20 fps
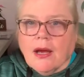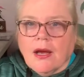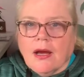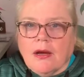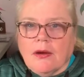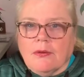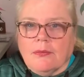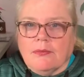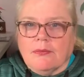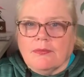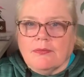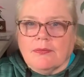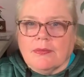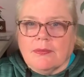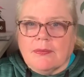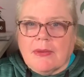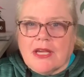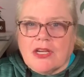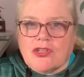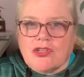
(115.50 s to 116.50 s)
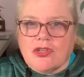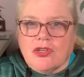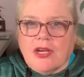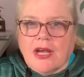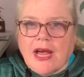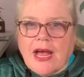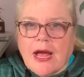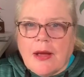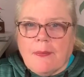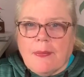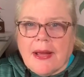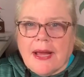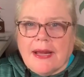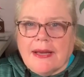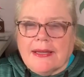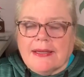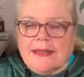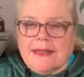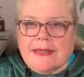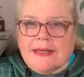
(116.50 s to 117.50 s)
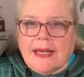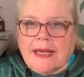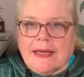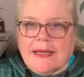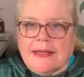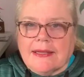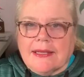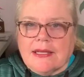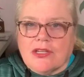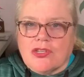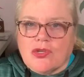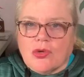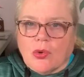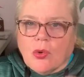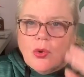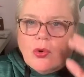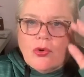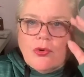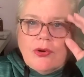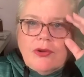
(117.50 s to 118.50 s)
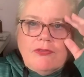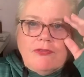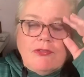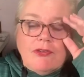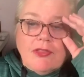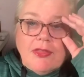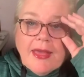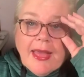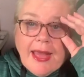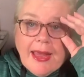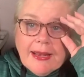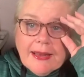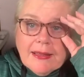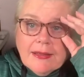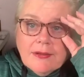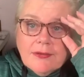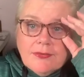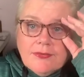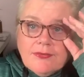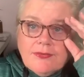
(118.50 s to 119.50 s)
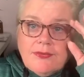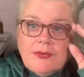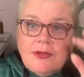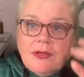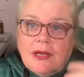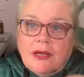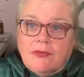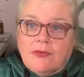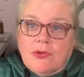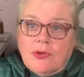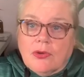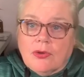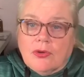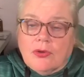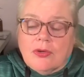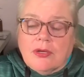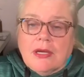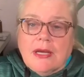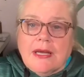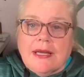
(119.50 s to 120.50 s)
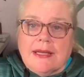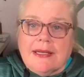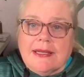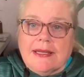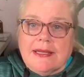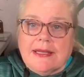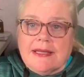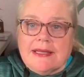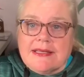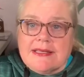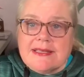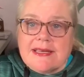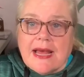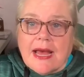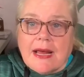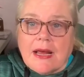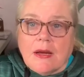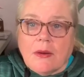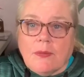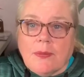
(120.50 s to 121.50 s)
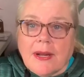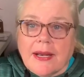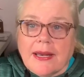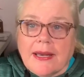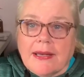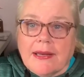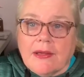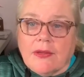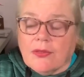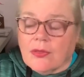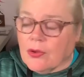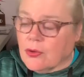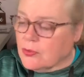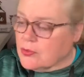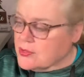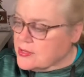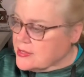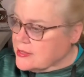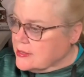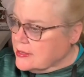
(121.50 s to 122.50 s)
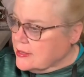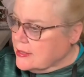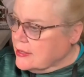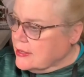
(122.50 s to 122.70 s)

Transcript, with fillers: um, make sure you hop on and, and get your order in for that if if you're needing to stock up on any of those.